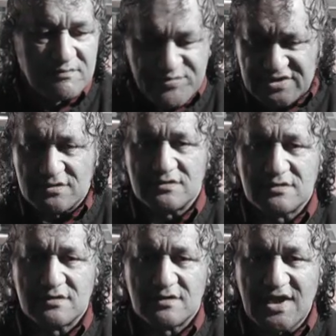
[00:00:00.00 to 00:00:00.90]
Britain,
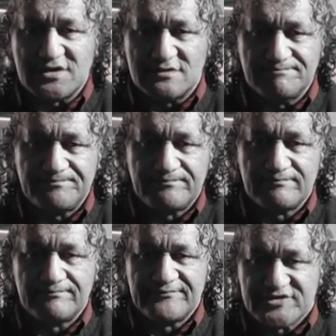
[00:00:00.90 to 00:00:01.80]
London,
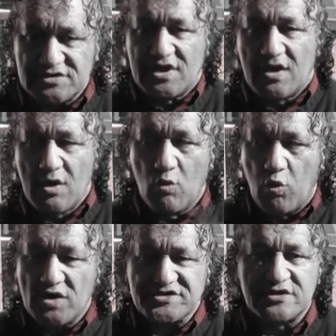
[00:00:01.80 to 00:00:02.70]
sitting there
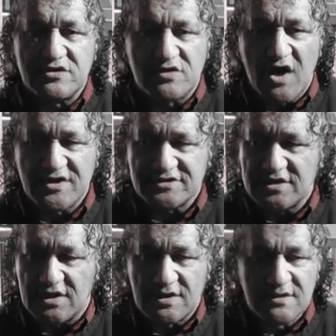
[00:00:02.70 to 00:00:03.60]
watching you guys
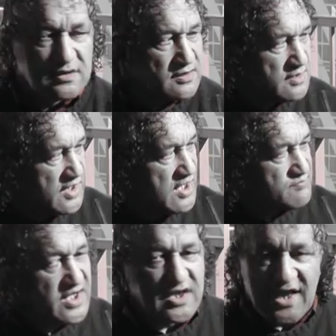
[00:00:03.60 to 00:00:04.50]
here
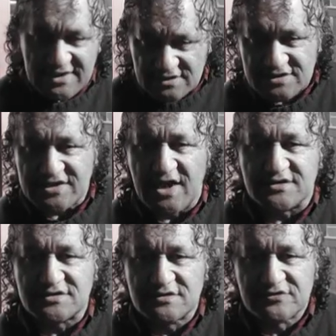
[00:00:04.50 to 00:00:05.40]
and me handle this
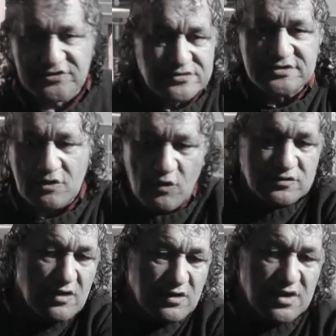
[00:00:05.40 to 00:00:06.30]
case through the
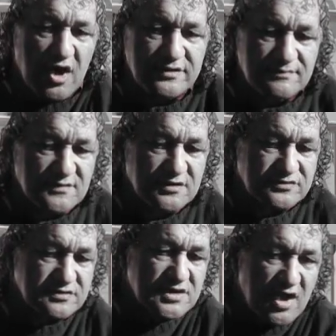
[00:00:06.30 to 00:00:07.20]
court online,
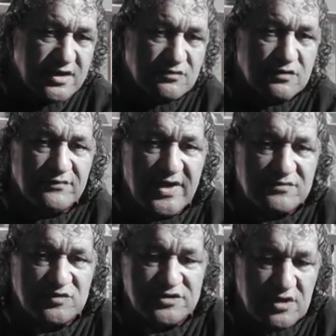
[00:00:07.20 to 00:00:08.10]
through the High Court of
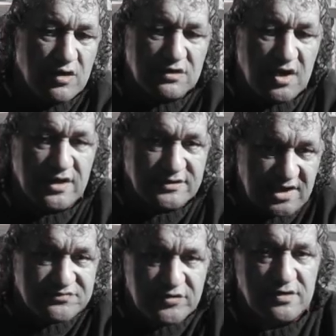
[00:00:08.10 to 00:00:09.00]
Admiralty online.
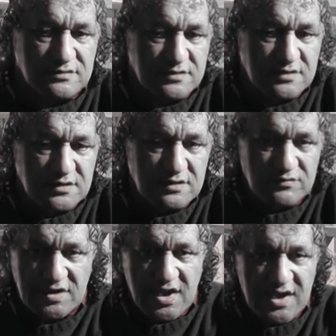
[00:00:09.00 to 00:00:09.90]
That's real.
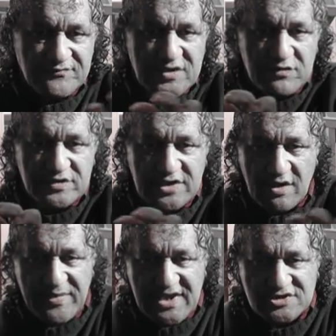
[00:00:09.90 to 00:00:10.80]
What I have there with
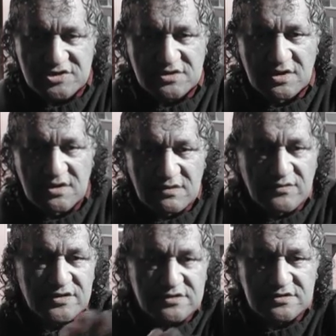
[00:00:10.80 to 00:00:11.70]
our bench,
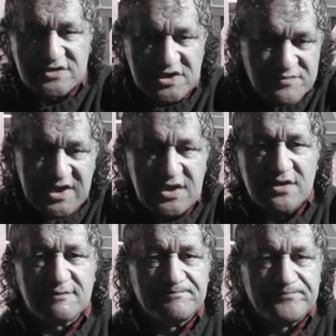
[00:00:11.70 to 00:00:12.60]
with Judge Mackey,
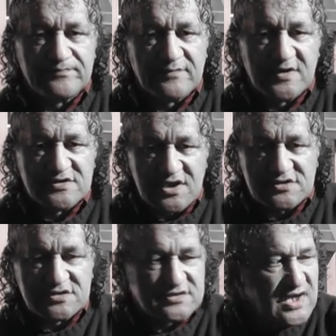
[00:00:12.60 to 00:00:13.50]

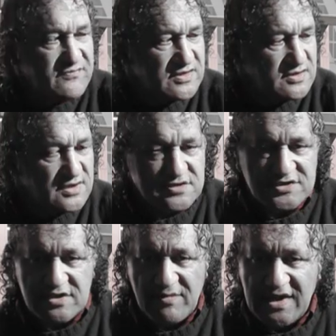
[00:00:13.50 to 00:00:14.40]
Judge David
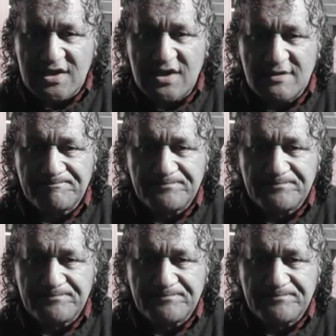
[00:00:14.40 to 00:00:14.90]
Lindsay Mackey,